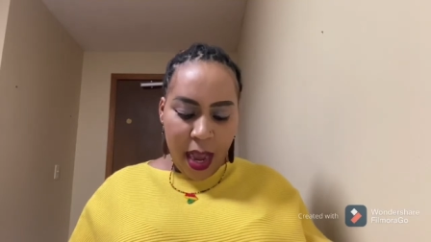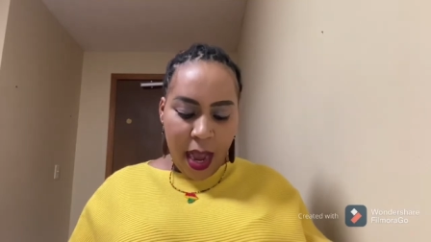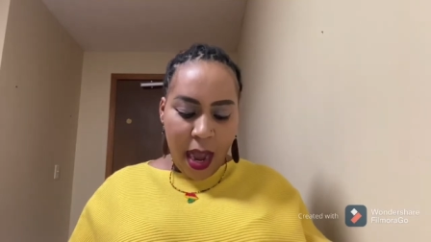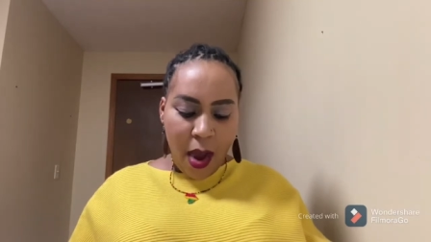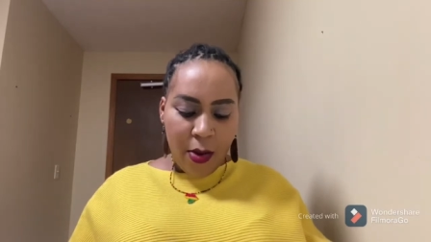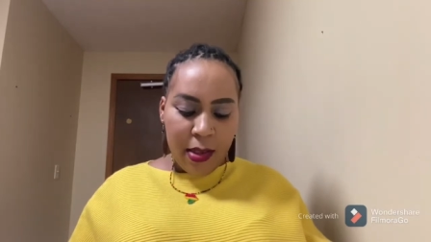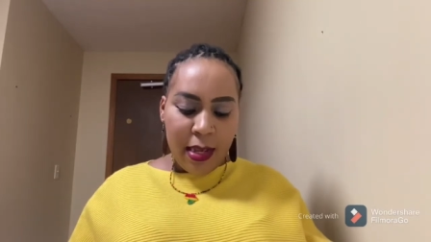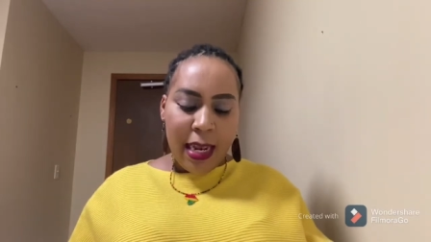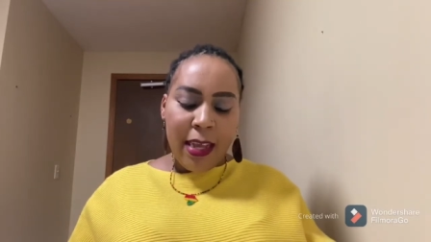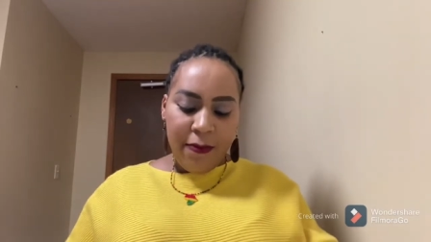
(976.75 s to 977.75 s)
how is
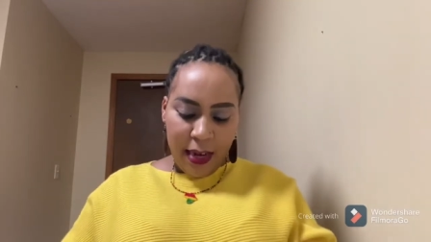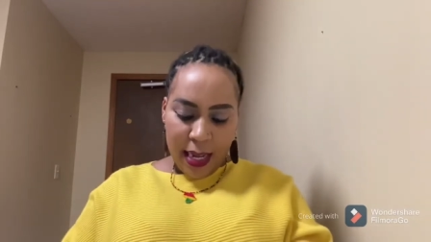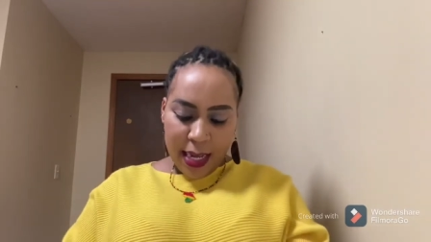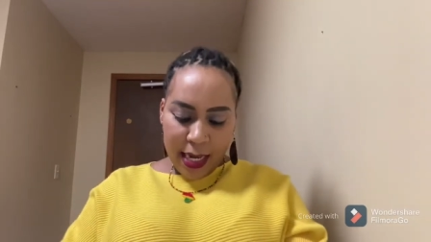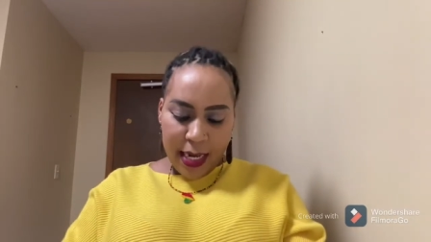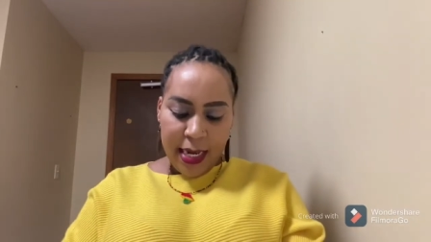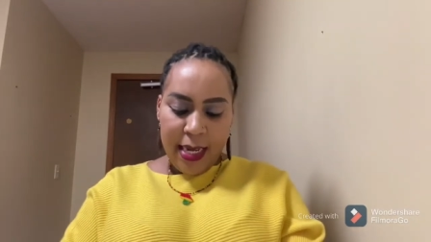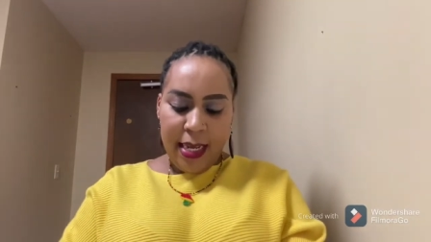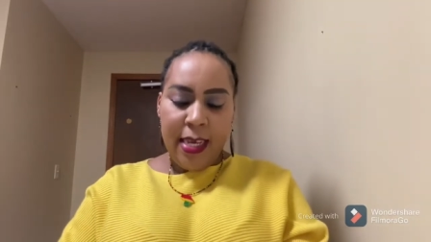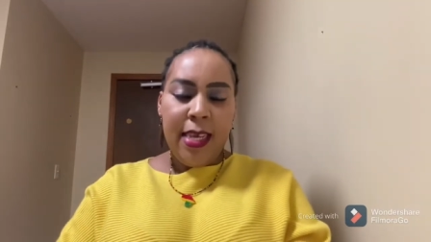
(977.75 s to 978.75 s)
life like
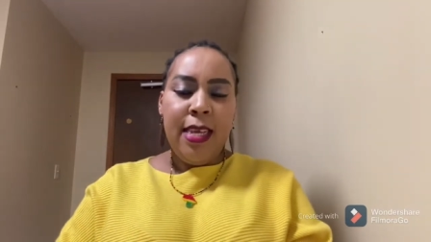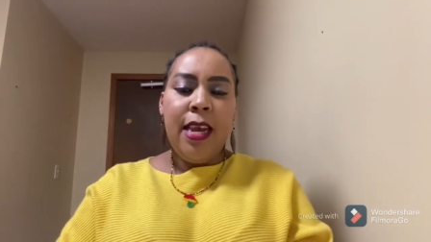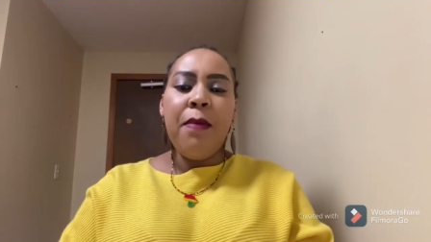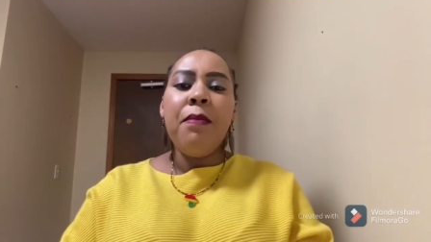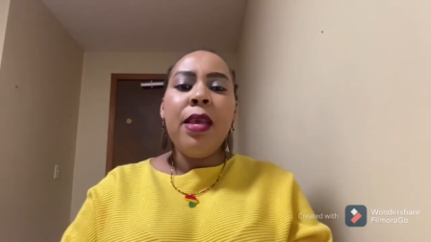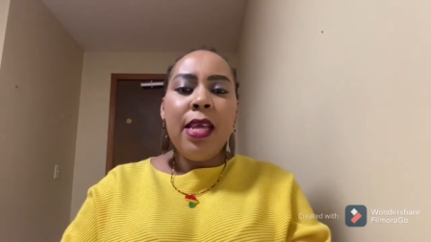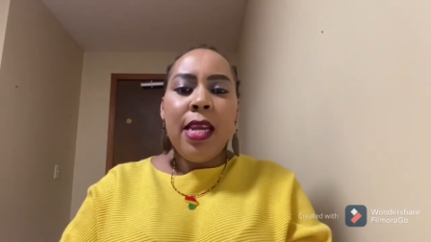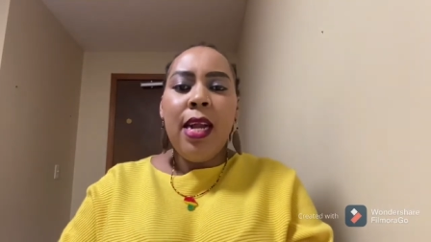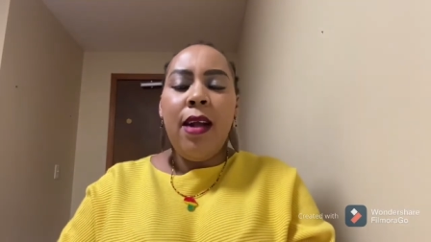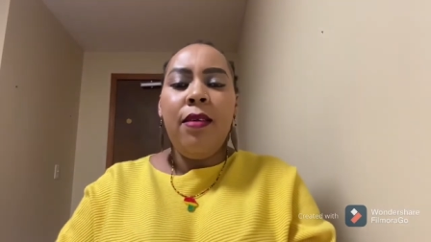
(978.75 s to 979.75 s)
in
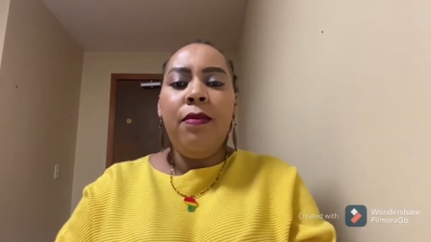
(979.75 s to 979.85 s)
America?